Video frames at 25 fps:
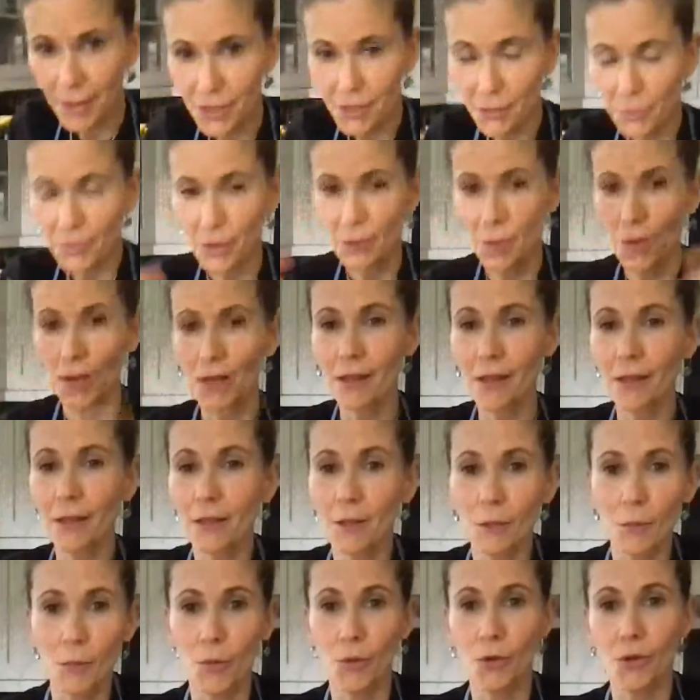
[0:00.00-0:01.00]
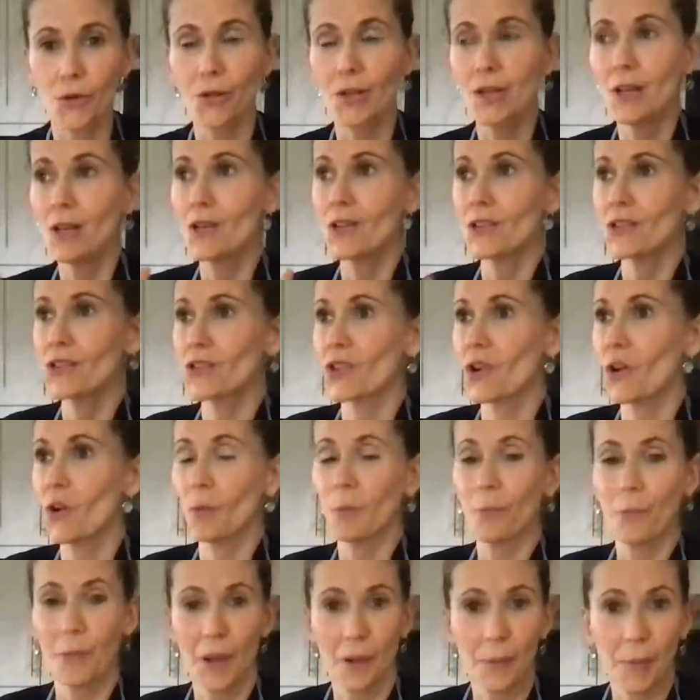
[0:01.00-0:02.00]
Do we want a little more
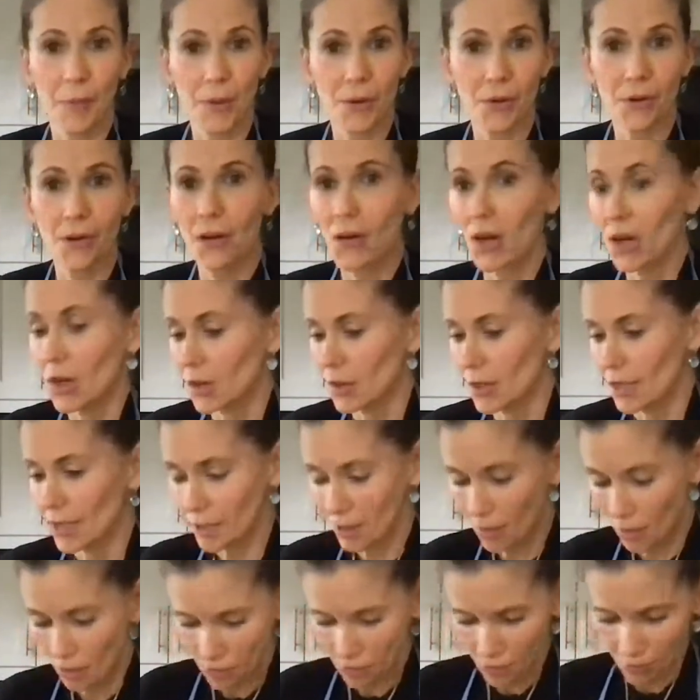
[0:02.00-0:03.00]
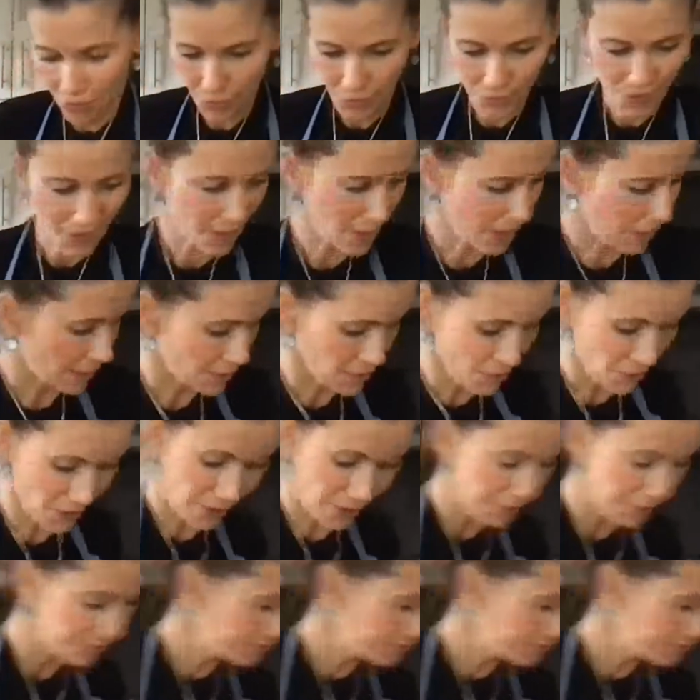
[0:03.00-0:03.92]
salt, pepper, garlic, all of those things, right?